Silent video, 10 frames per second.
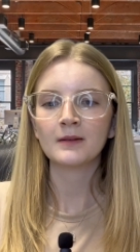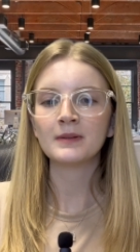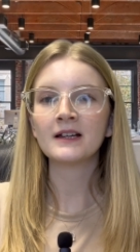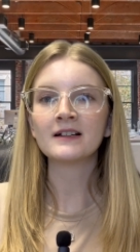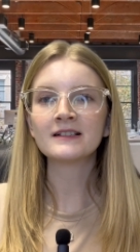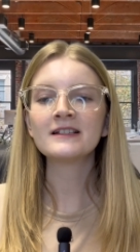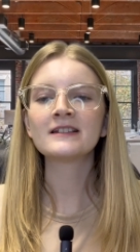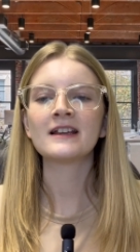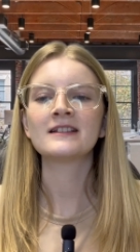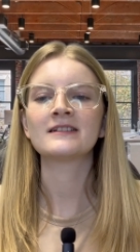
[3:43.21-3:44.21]
Because these
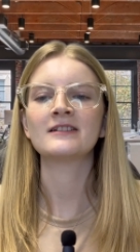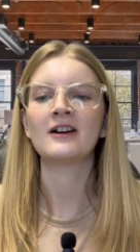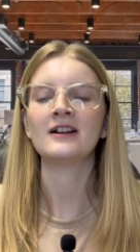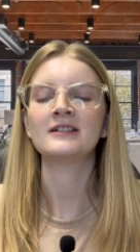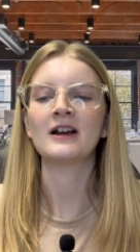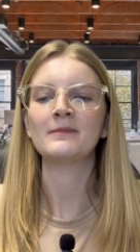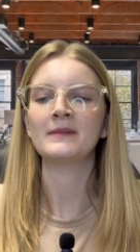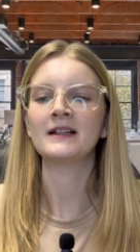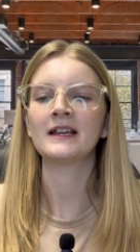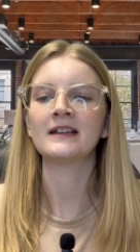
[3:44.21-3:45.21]
states did not adopt
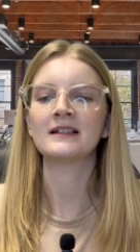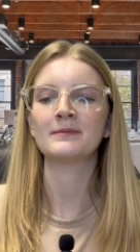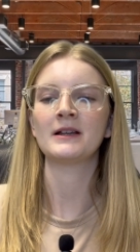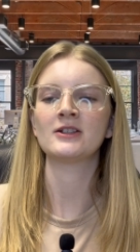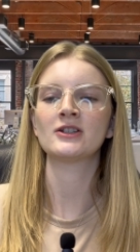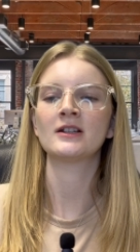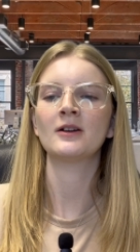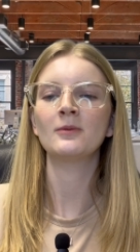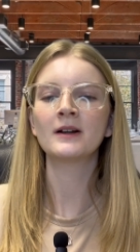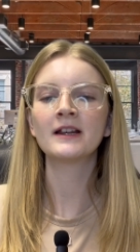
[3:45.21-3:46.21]
Medicaid expansion,
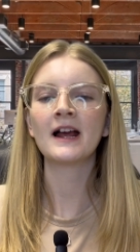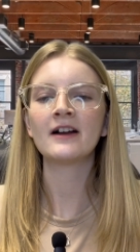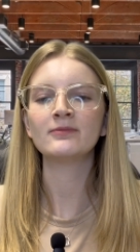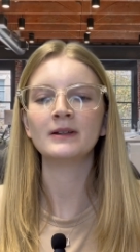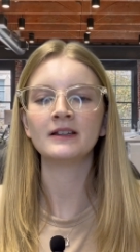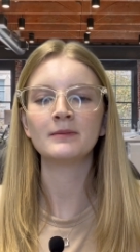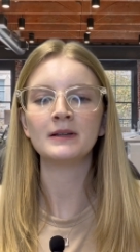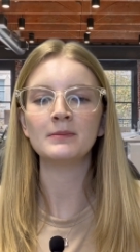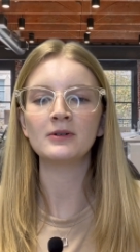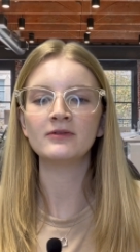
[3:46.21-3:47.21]
1.5 million
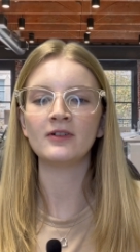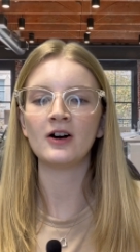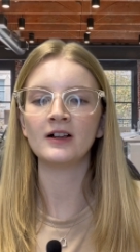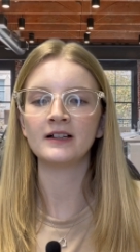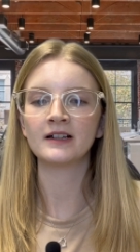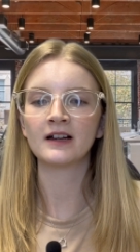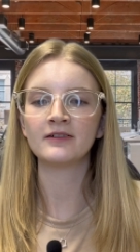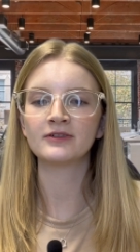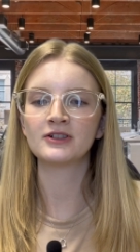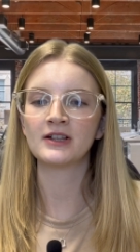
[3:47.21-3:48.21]
people fall in a
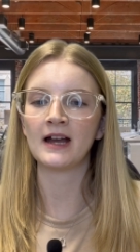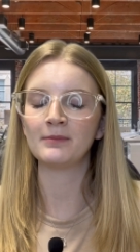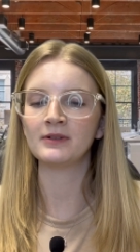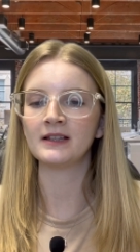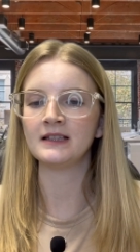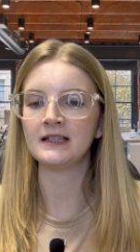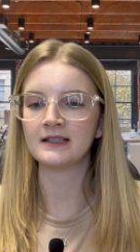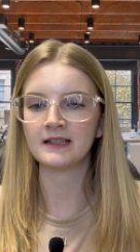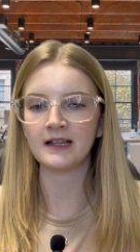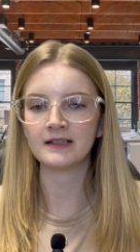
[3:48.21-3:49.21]
coverage gap within these
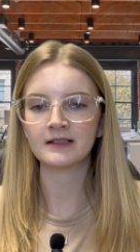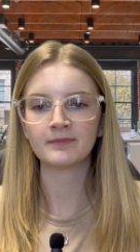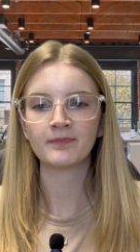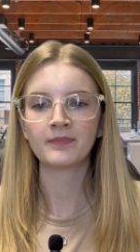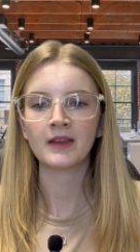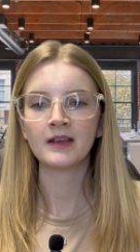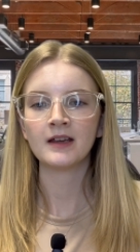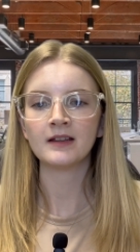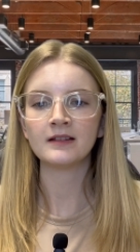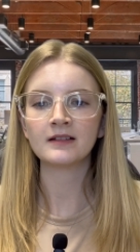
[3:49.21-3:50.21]
states.
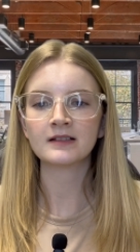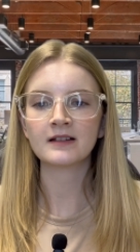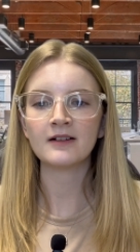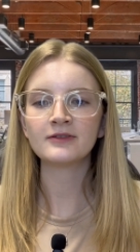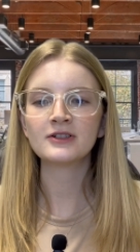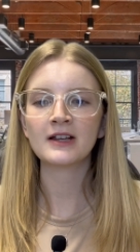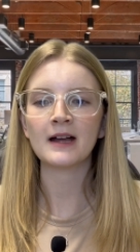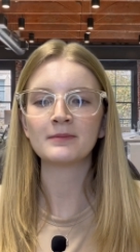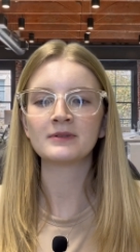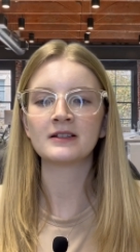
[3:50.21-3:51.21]
This coverage
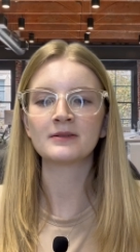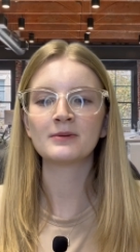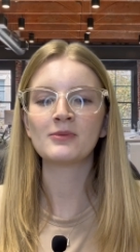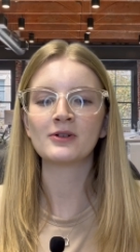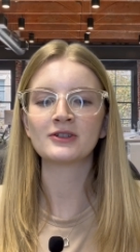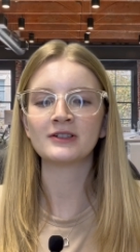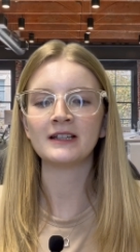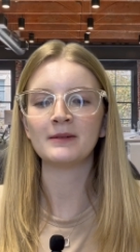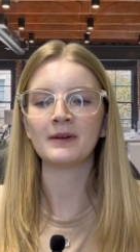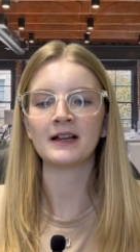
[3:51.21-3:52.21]
gap disproportionately
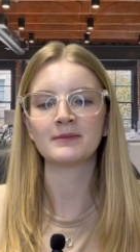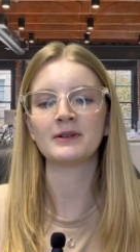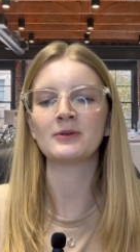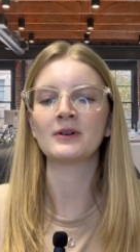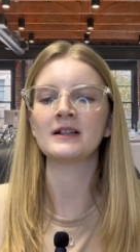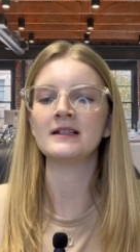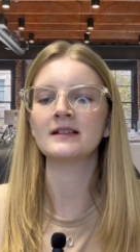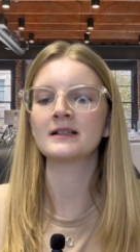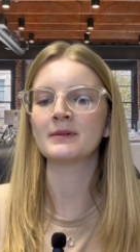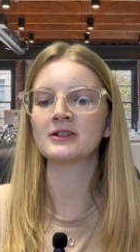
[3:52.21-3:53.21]
impacts minorities,
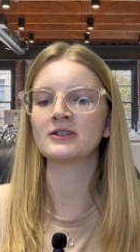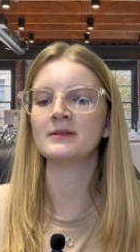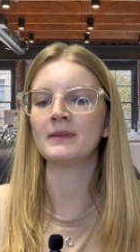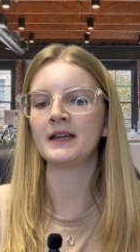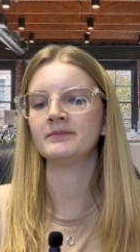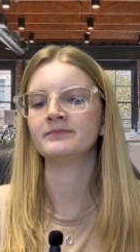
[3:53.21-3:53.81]
especially men.